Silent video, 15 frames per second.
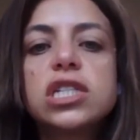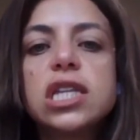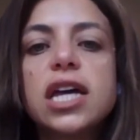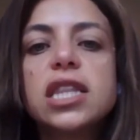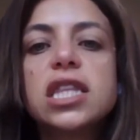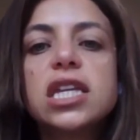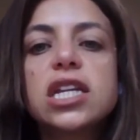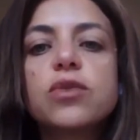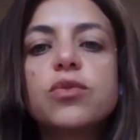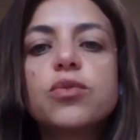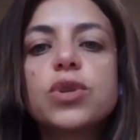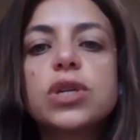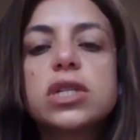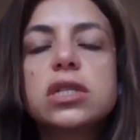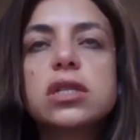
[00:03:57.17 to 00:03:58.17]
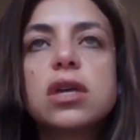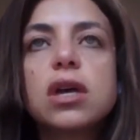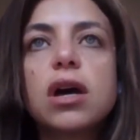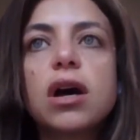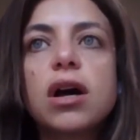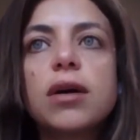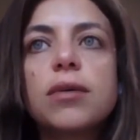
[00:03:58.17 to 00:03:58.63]
So she said that it was
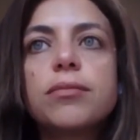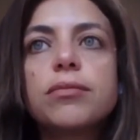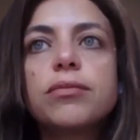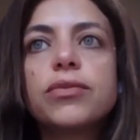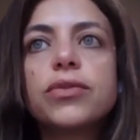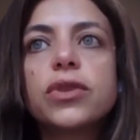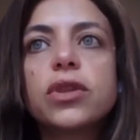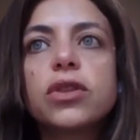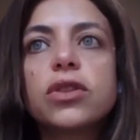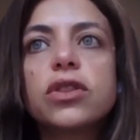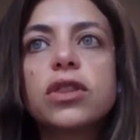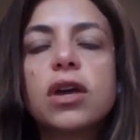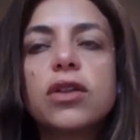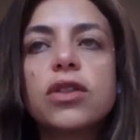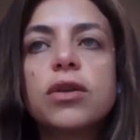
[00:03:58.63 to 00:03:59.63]
um,